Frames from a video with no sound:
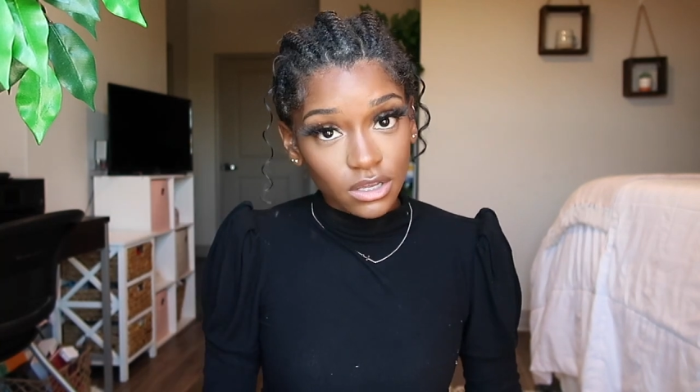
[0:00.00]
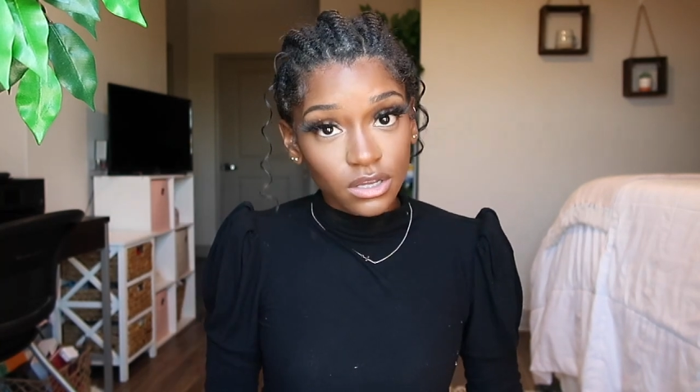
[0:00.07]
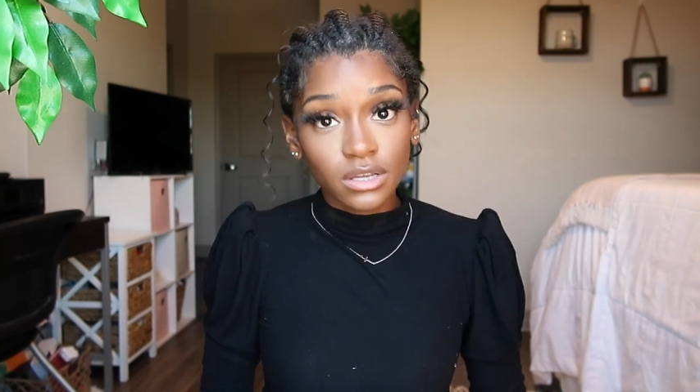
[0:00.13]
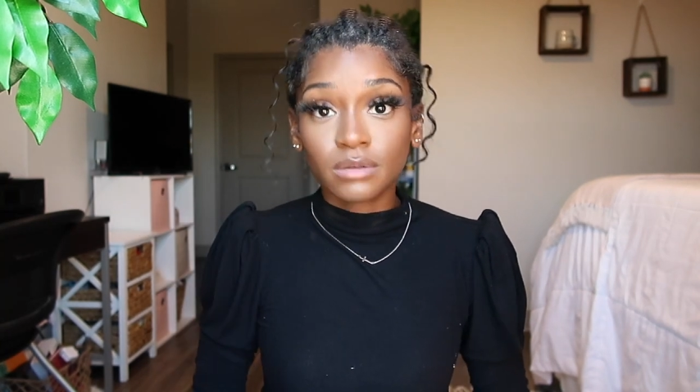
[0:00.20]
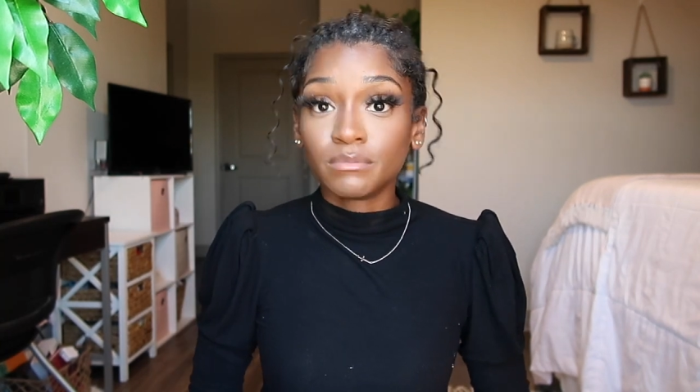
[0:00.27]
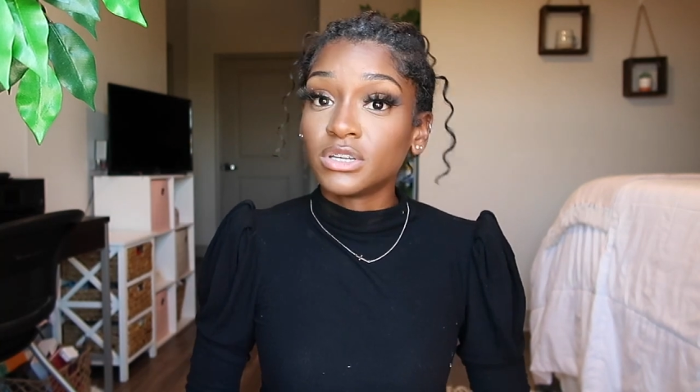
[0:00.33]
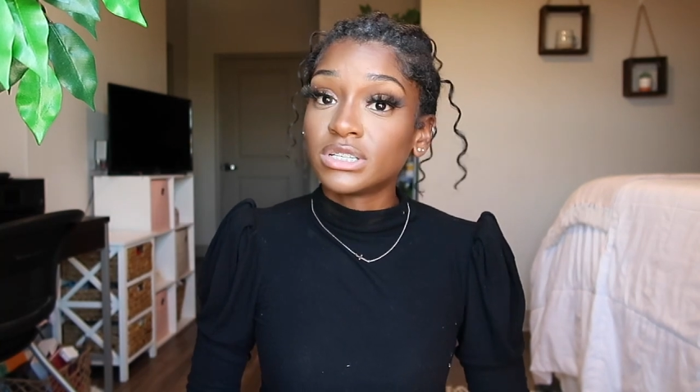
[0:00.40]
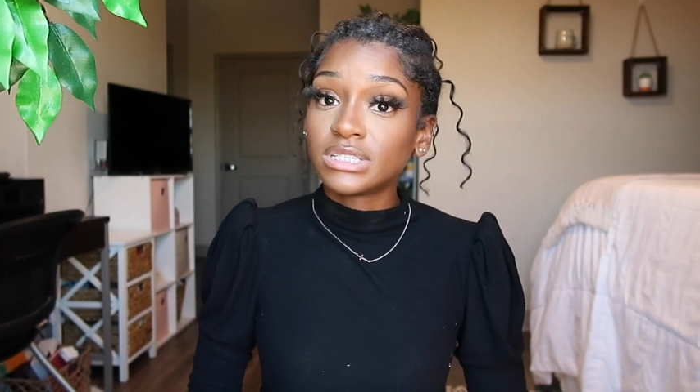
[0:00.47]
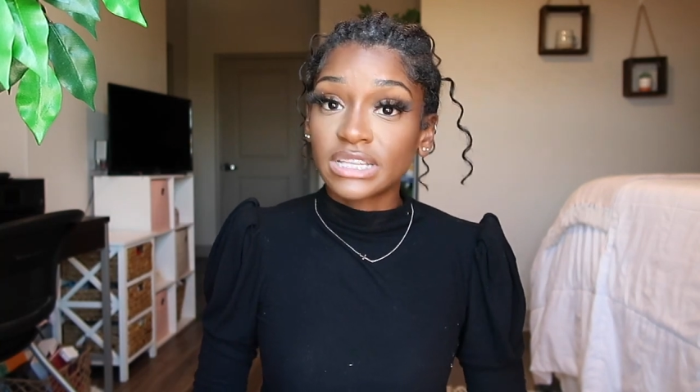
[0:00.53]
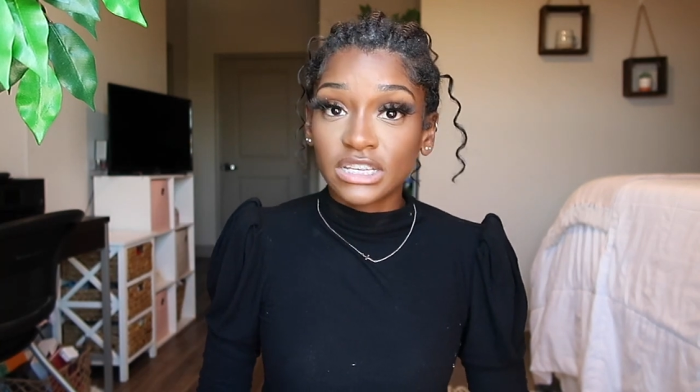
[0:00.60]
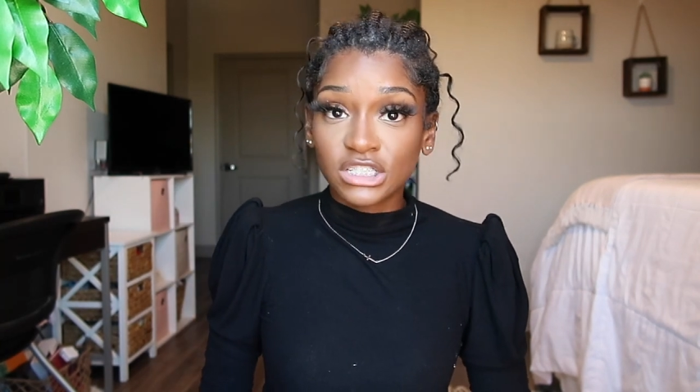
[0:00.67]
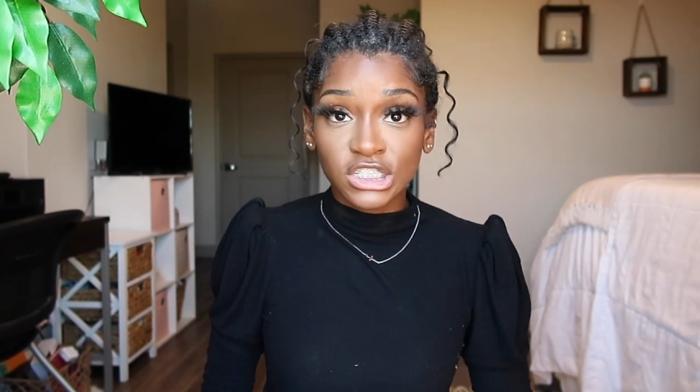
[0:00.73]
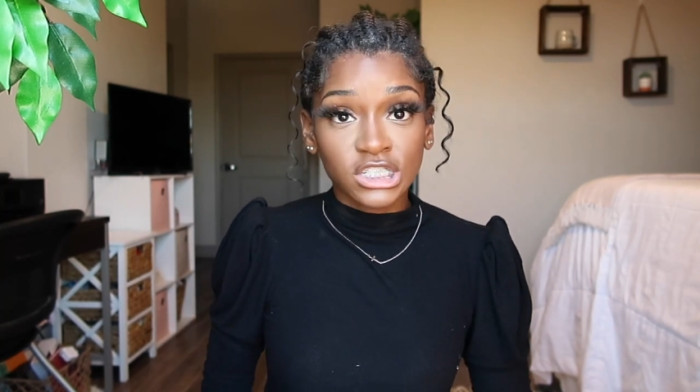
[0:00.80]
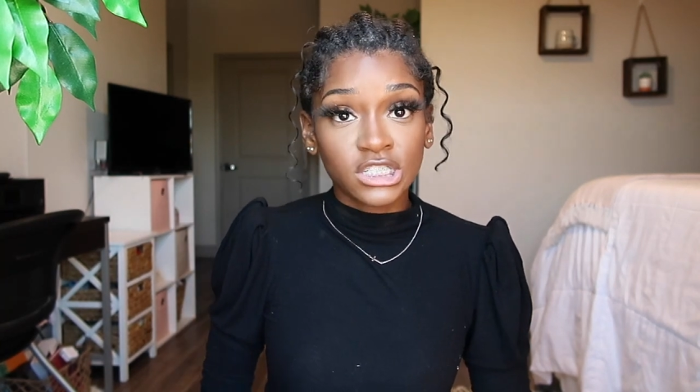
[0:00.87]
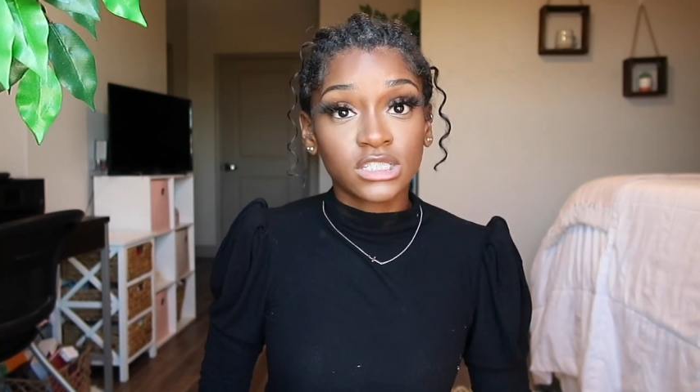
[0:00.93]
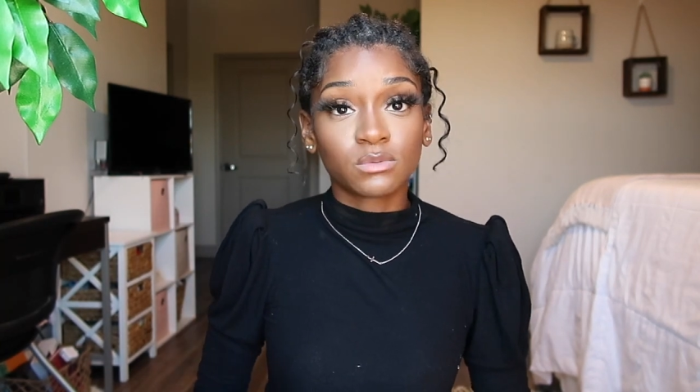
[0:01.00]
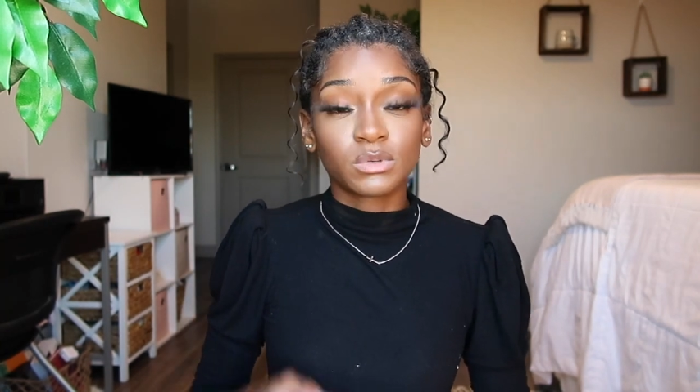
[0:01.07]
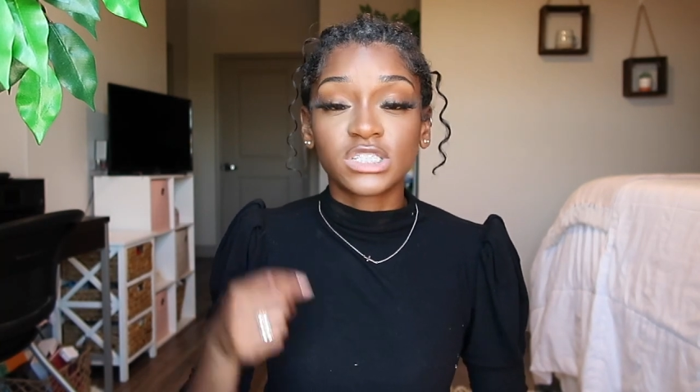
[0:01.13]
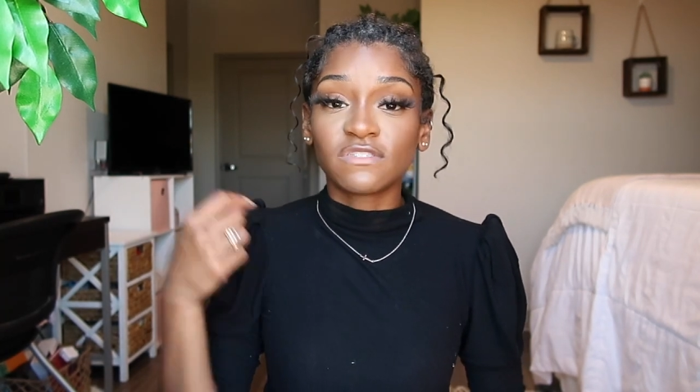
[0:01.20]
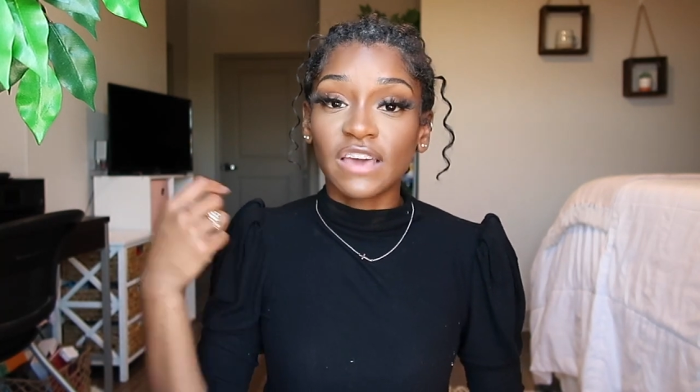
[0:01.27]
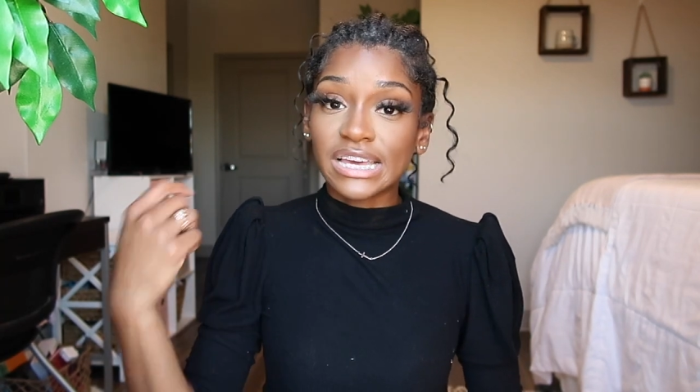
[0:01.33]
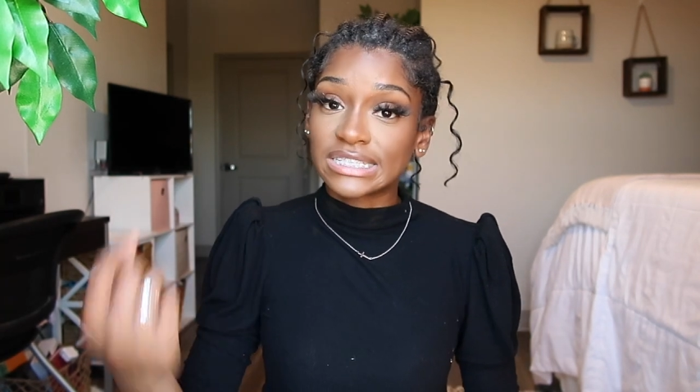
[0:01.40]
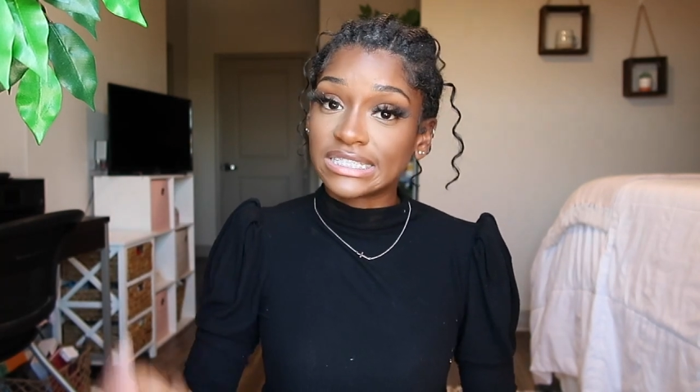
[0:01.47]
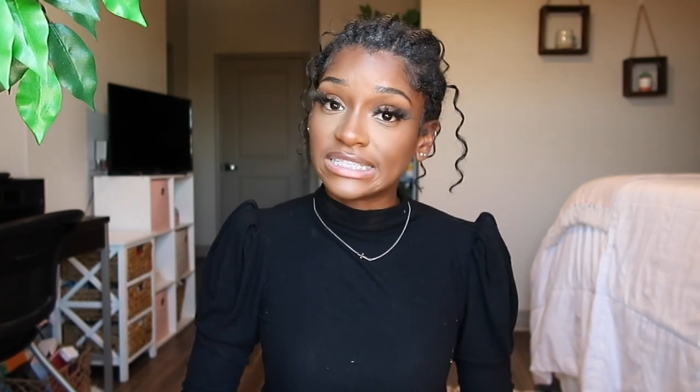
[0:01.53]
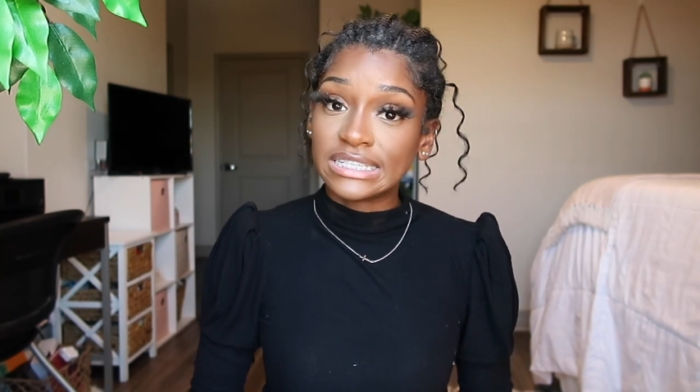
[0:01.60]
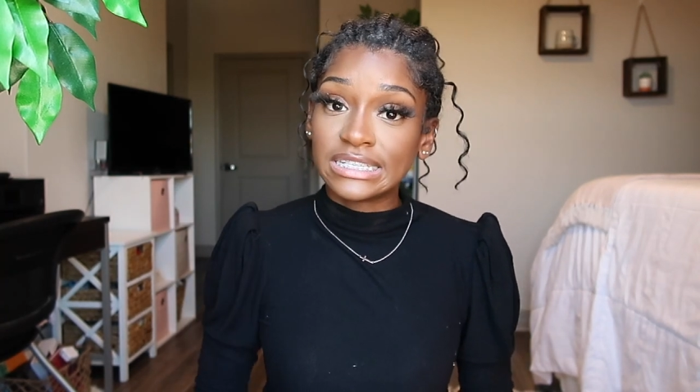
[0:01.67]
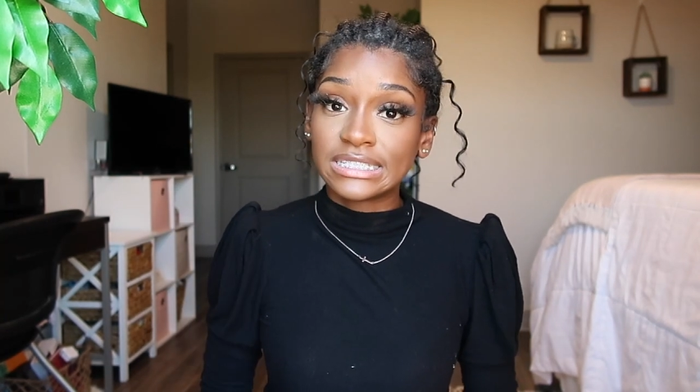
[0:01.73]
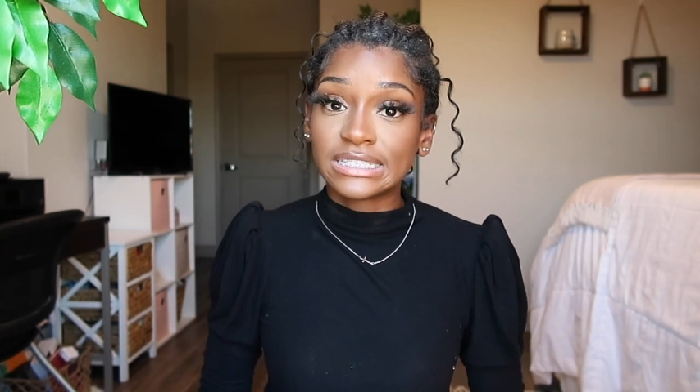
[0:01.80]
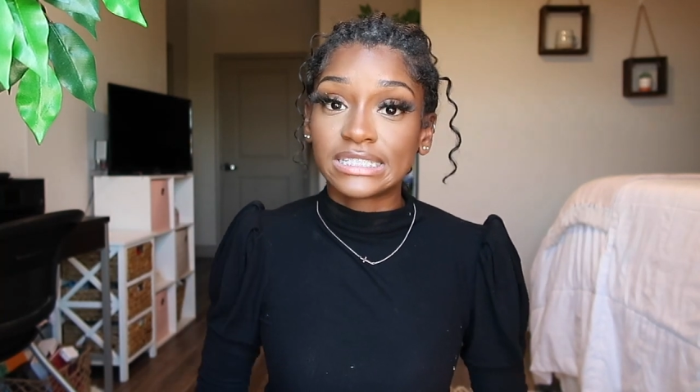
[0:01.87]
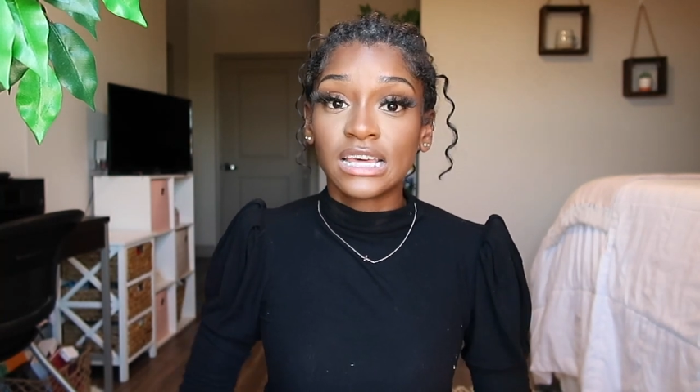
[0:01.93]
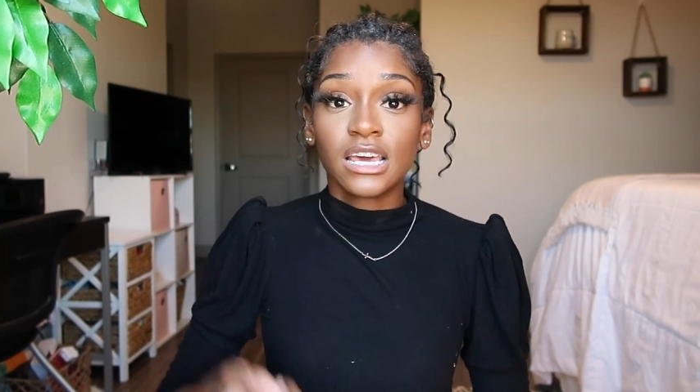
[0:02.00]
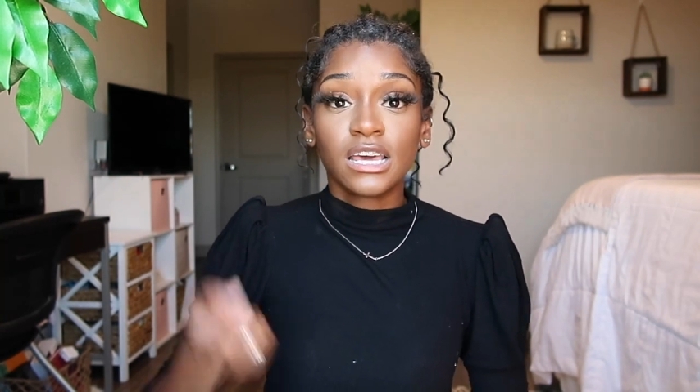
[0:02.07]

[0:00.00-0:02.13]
immunizations, which vaccines